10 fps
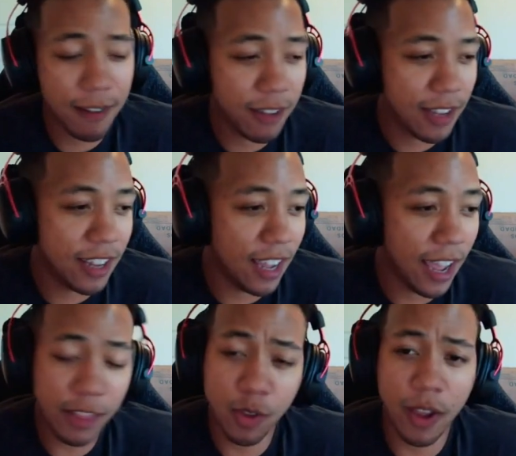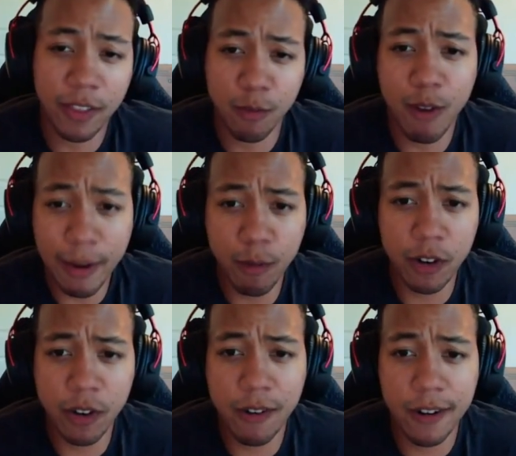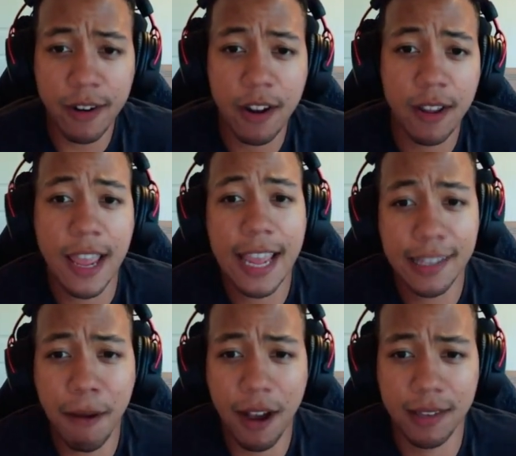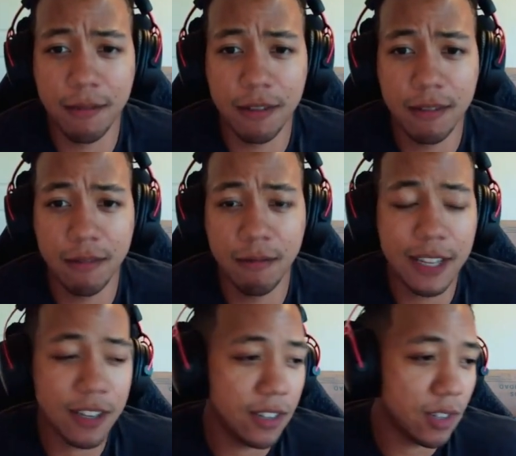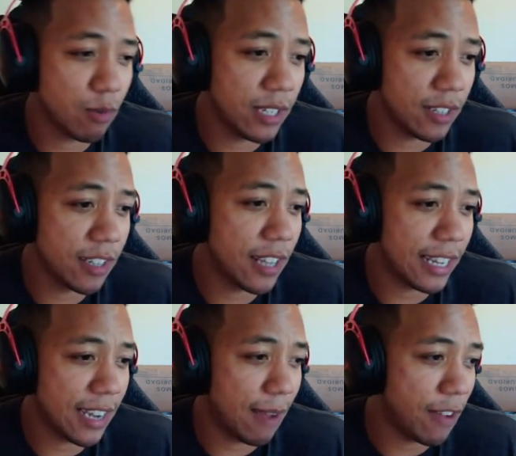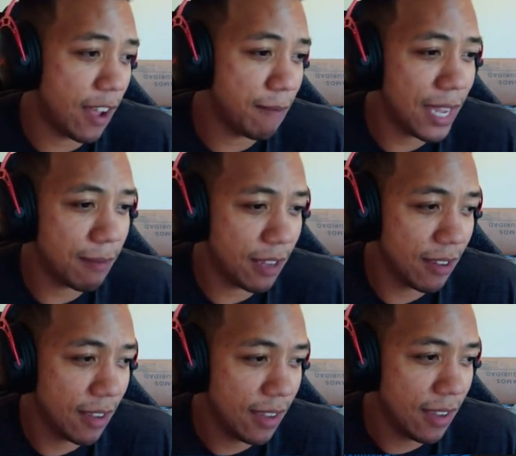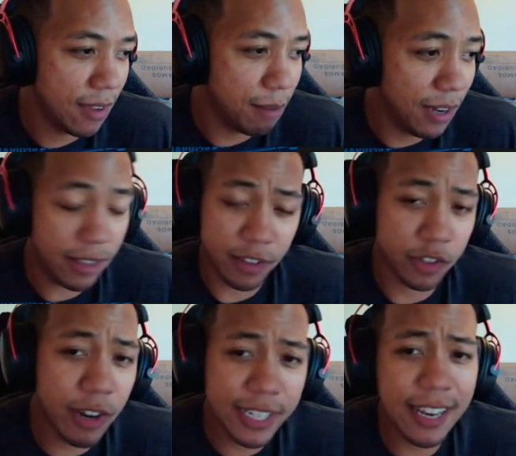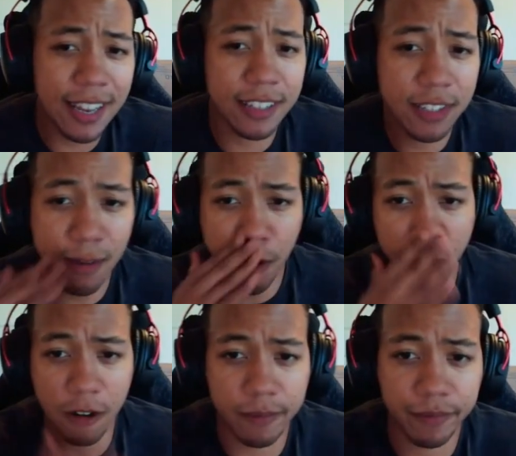I mean, at the rate we're going, it's possible. We could squeeze into that top five, maybe. But the trade deadline's tomorrow.